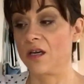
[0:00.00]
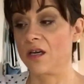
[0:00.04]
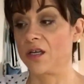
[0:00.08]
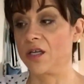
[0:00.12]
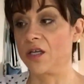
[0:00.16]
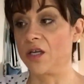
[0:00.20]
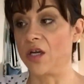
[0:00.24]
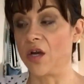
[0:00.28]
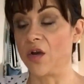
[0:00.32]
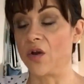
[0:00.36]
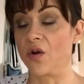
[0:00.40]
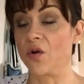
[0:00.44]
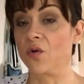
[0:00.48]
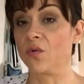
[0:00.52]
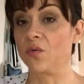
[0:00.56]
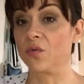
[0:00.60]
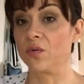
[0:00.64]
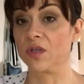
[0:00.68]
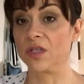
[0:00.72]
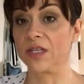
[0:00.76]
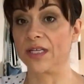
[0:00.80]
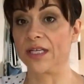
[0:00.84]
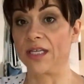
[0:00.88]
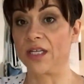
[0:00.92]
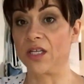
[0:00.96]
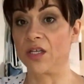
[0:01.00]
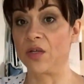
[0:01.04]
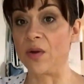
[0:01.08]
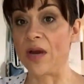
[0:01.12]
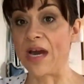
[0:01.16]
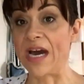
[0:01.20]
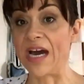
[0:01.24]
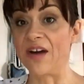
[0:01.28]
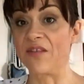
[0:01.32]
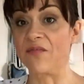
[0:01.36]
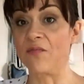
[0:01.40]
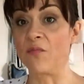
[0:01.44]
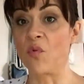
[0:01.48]
You know, like, you
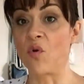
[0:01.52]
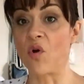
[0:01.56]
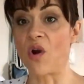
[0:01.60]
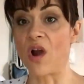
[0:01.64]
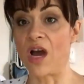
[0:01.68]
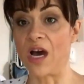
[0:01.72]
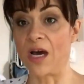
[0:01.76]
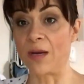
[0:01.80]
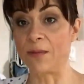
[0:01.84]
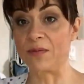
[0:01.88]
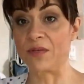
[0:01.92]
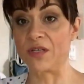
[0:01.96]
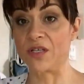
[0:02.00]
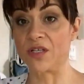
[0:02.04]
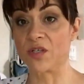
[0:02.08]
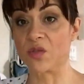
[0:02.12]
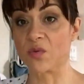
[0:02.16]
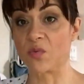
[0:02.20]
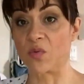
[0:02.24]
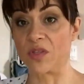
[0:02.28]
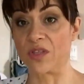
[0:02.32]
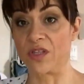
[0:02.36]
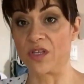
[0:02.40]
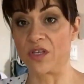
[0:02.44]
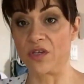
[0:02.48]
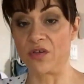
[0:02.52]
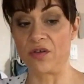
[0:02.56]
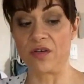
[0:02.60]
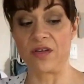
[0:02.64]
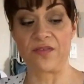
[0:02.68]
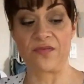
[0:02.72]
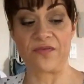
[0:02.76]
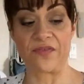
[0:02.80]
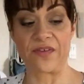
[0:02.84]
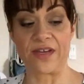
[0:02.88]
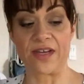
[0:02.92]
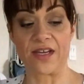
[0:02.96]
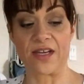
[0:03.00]
have more options with the Uni
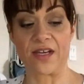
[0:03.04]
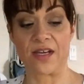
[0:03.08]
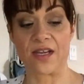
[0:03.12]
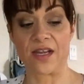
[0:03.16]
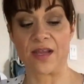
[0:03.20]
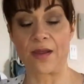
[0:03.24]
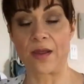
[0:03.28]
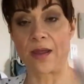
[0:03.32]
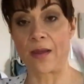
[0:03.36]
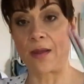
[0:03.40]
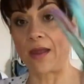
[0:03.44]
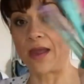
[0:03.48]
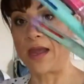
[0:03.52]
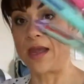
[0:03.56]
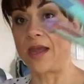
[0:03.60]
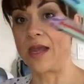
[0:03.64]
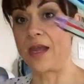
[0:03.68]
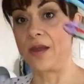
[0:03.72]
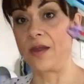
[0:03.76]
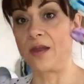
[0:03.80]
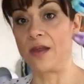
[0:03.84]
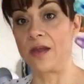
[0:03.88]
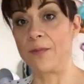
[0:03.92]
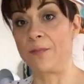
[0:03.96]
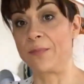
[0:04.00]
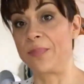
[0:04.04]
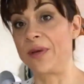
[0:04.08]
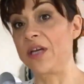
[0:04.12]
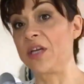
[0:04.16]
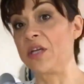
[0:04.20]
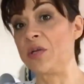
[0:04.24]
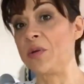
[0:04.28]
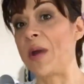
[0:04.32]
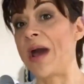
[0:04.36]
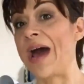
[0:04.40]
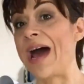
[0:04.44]
Fit, but you